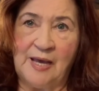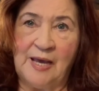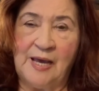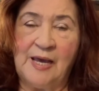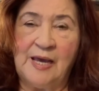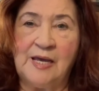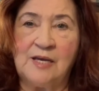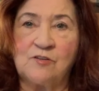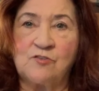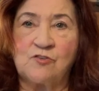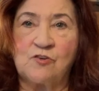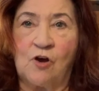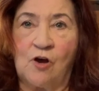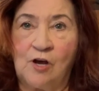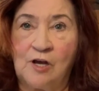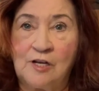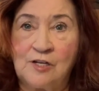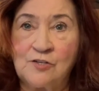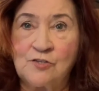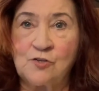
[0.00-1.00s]
It's
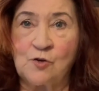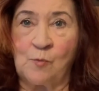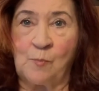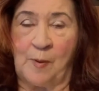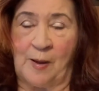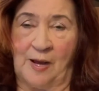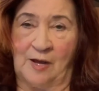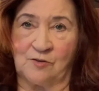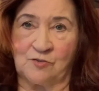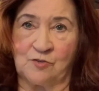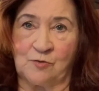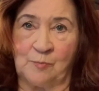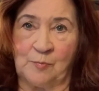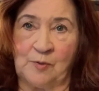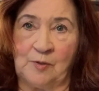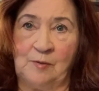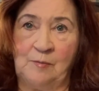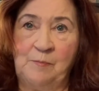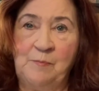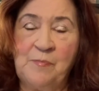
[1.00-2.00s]
also
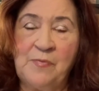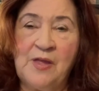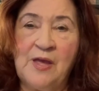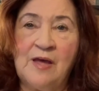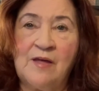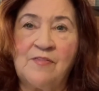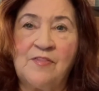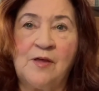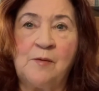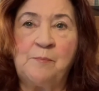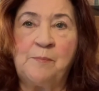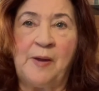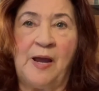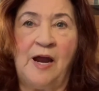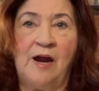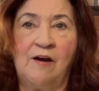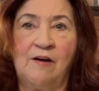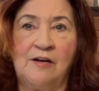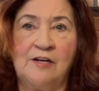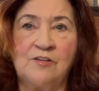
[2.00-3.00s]
possible that
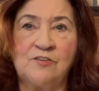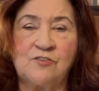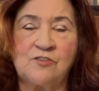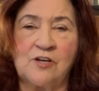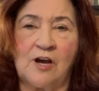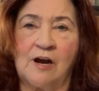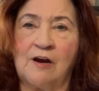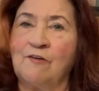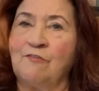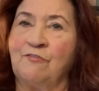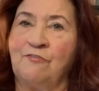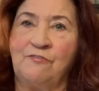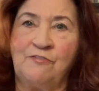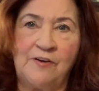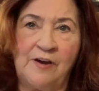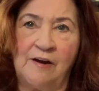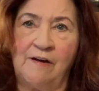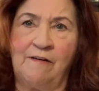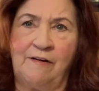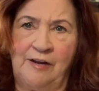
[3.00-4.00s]
parents are
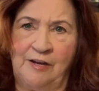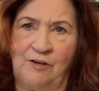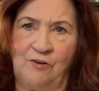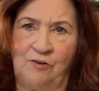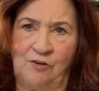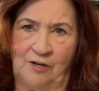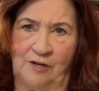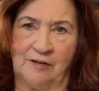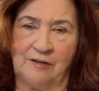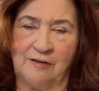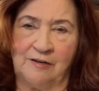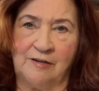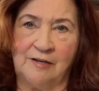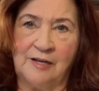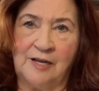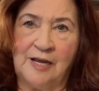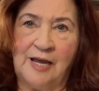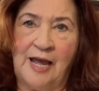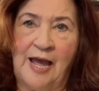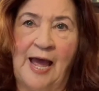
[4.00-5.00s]
very good
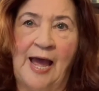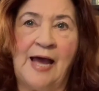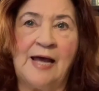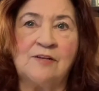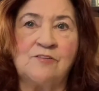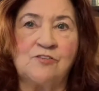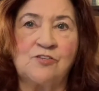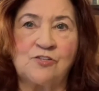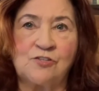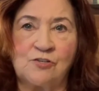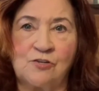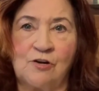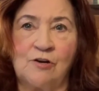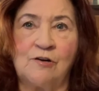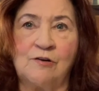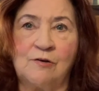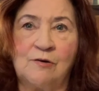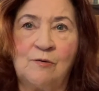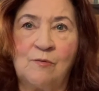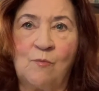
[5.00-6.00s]
at
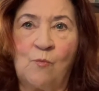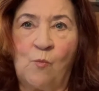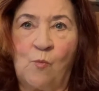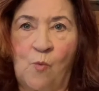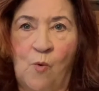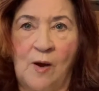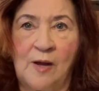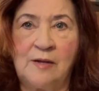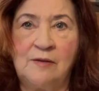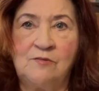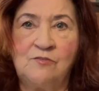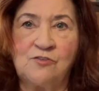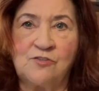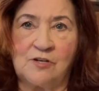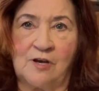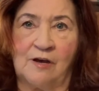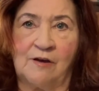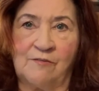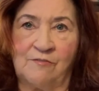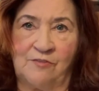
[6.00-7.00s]
certain ones
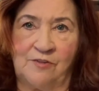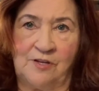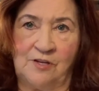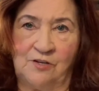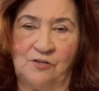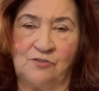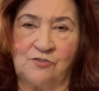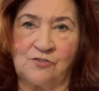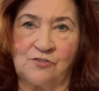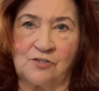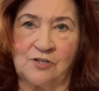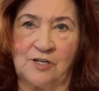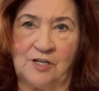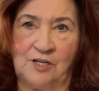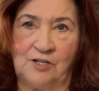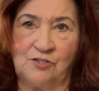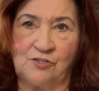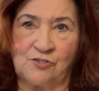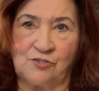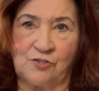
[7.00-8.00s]
of these
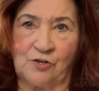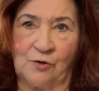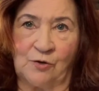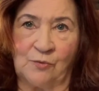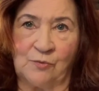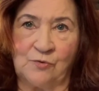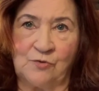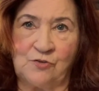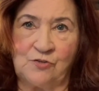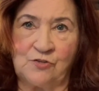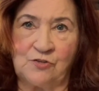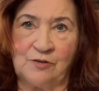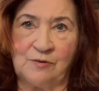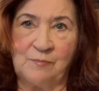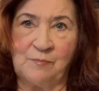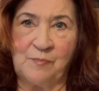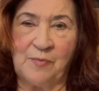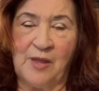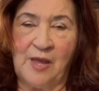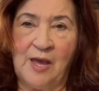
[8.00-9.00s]
keystones,
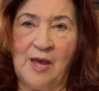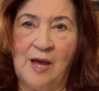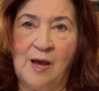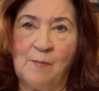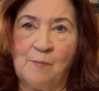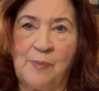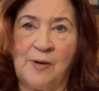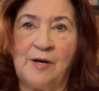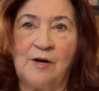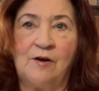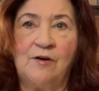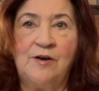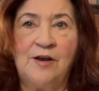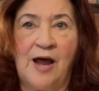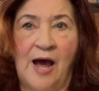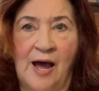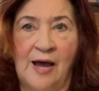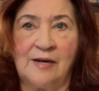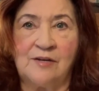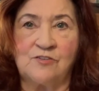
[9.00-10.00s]
but are
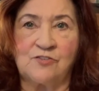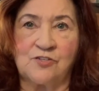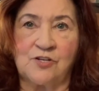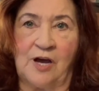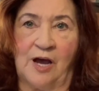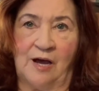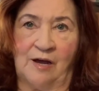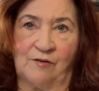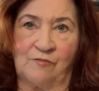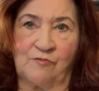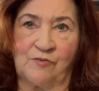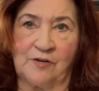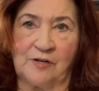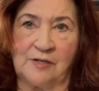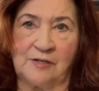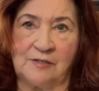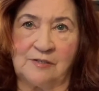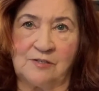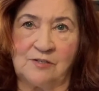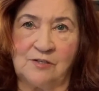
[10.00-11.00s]
not as
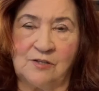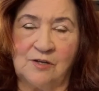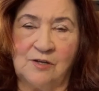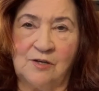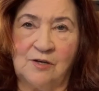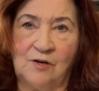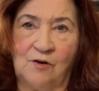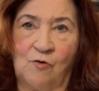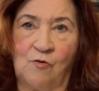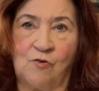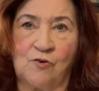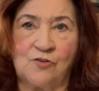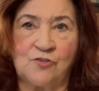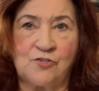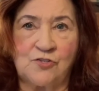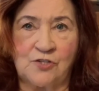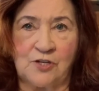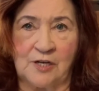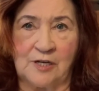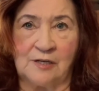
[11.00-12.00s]
confident or
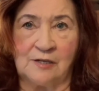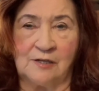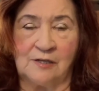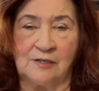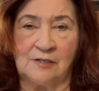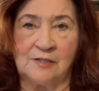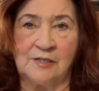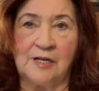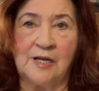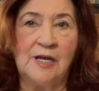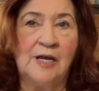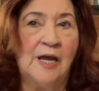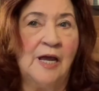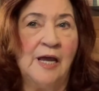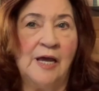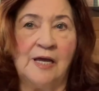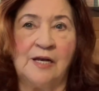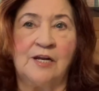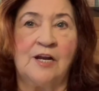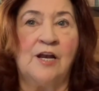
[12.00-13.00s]
skilled
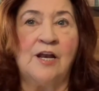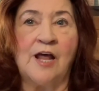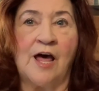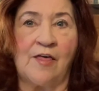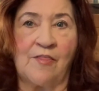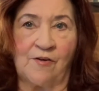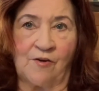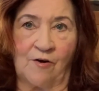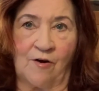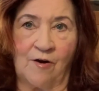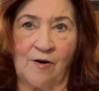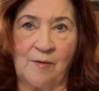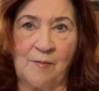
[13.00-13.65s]
in another.